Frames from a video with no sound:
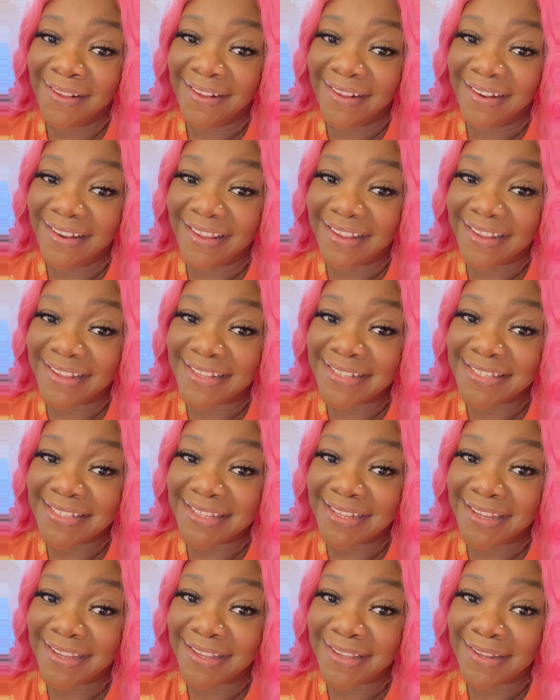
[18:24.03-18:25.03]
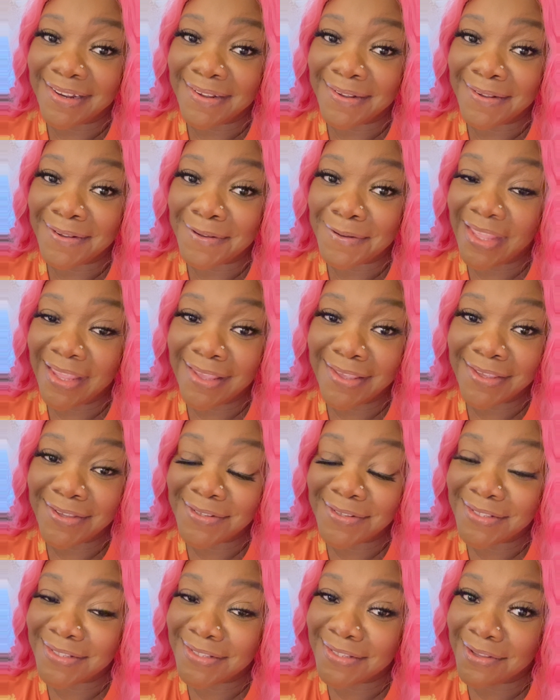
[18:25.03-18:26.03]
like I said, thank you
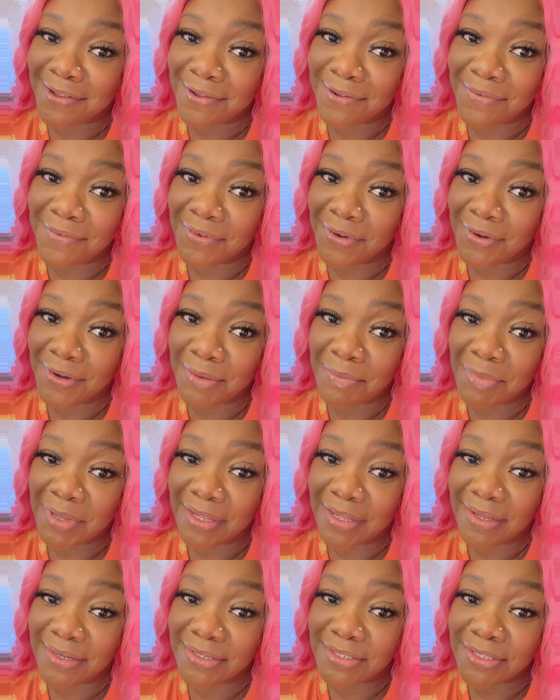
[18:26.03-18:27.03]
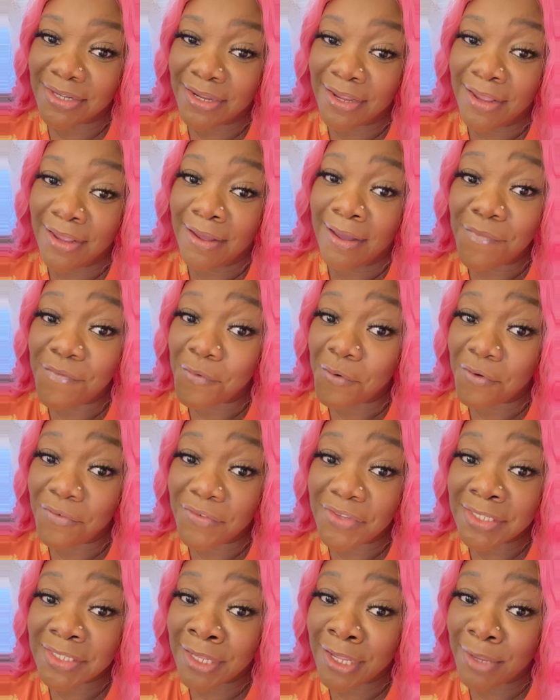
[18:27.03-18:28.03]
so very much. 4th
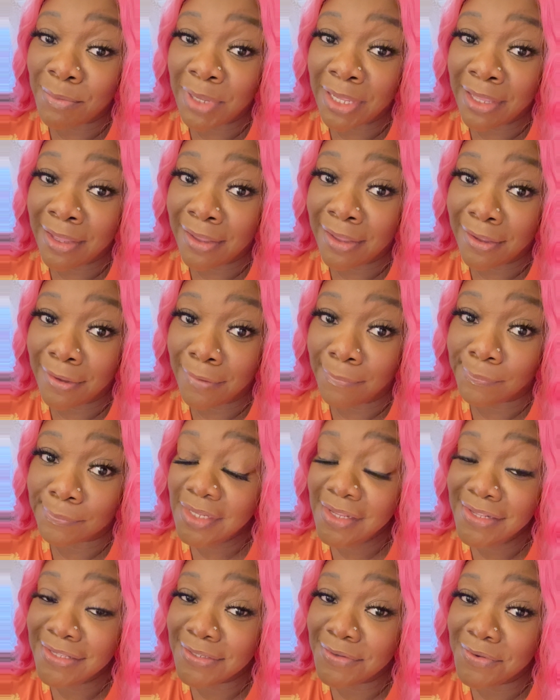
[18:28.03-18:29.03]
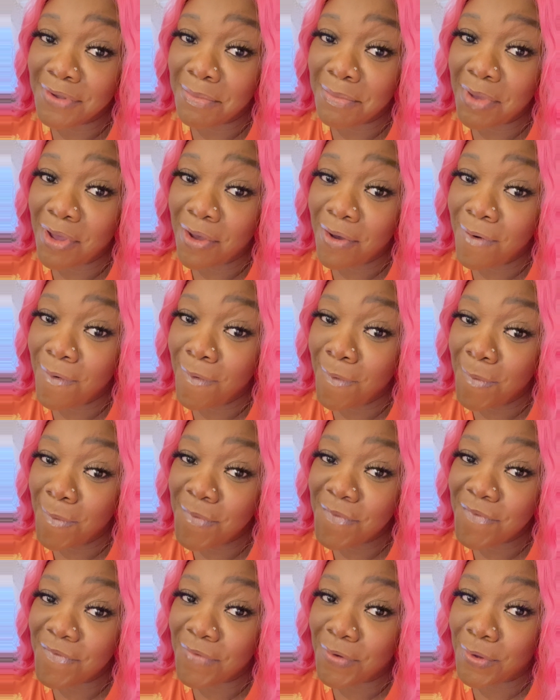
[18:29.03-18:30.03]
is coming up, so I'm
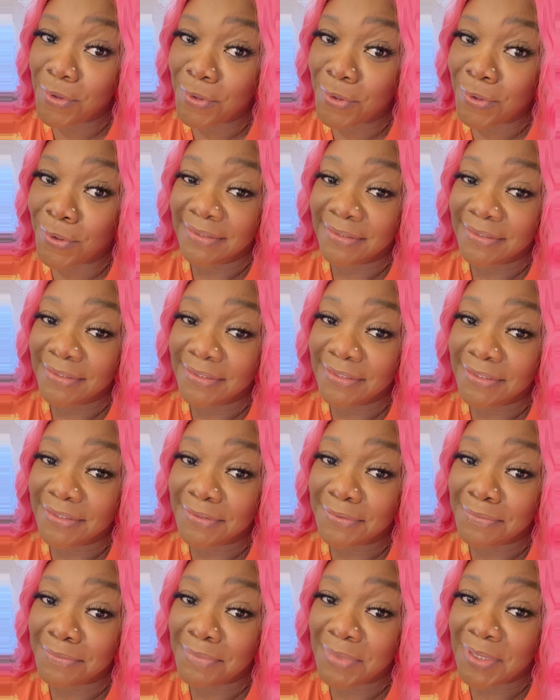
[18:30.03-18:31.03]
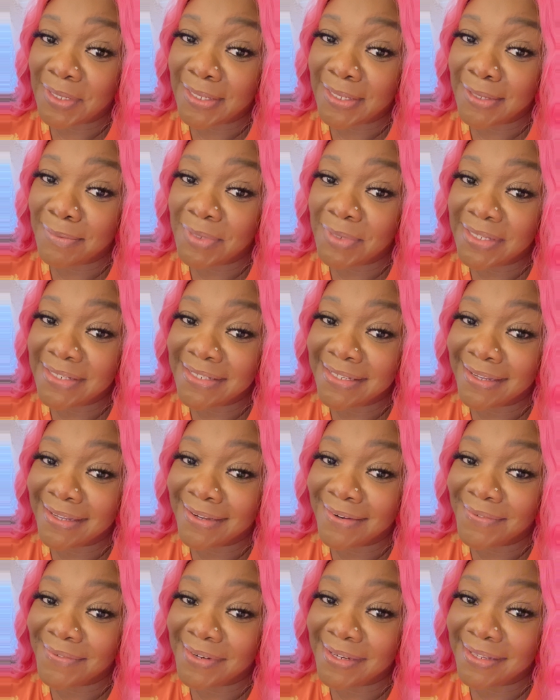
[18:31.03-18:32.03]
hopeful to maybe
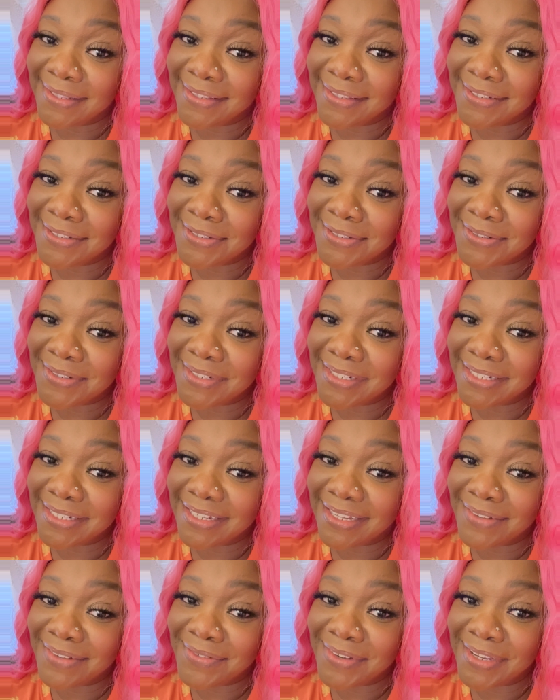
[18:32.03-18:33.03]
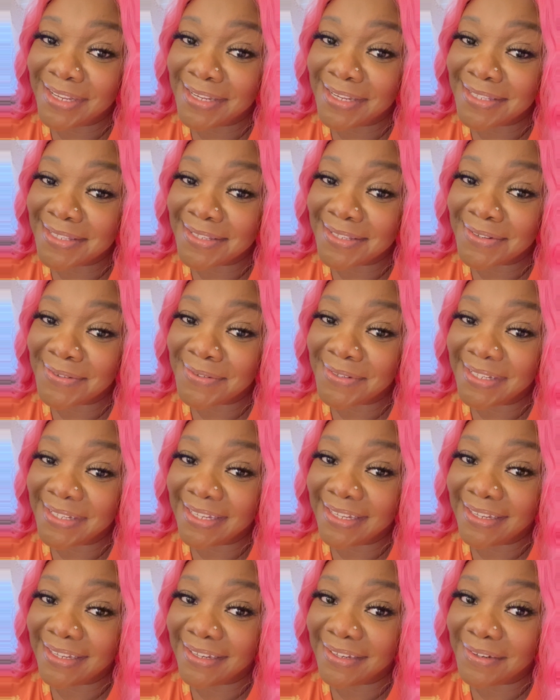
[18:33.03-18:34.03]
decorate the tree. I waited so
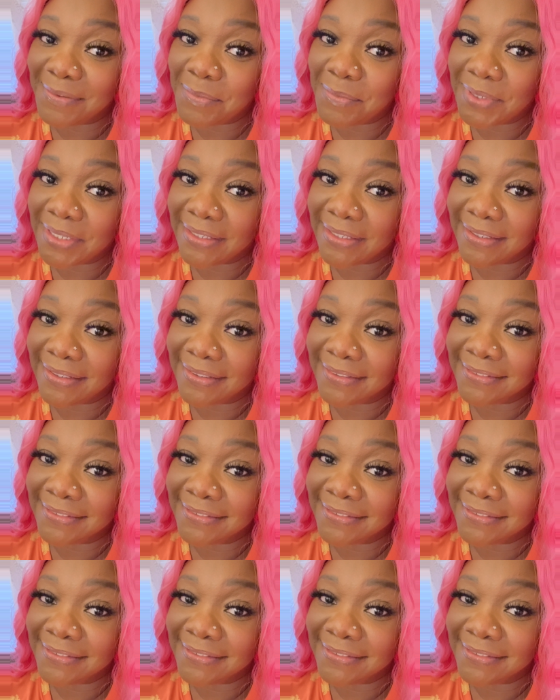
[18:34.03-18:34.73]
late, but